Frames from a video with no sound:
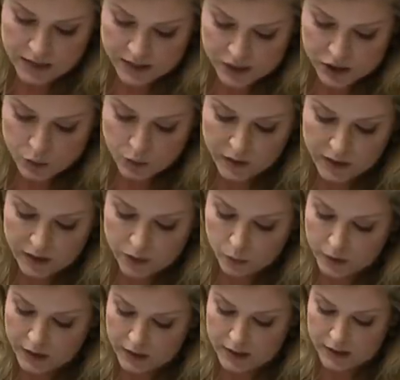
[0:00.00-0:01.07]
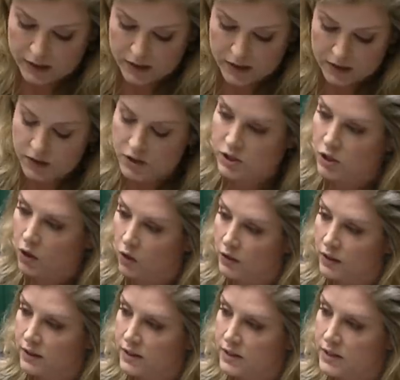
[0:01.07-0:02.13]
This week, we learnt that
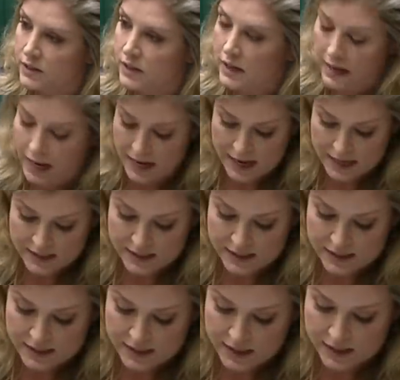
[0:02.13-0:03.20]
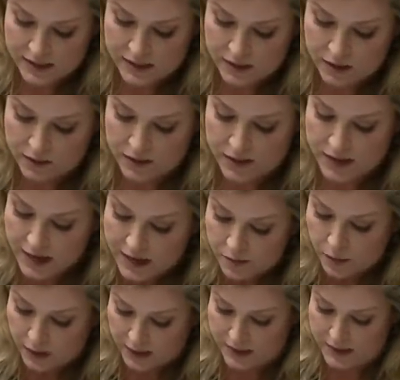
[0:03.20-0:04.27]
Scotland has 6 of the
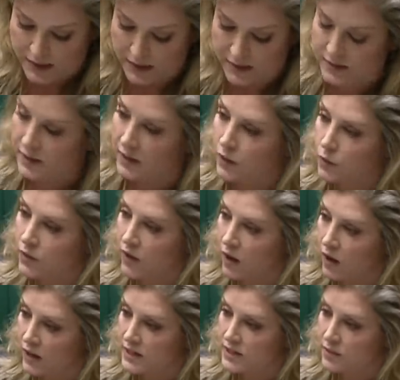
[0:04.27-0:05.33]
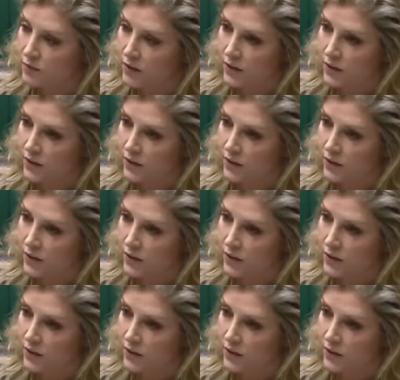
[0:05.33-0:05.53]
10 places with the highest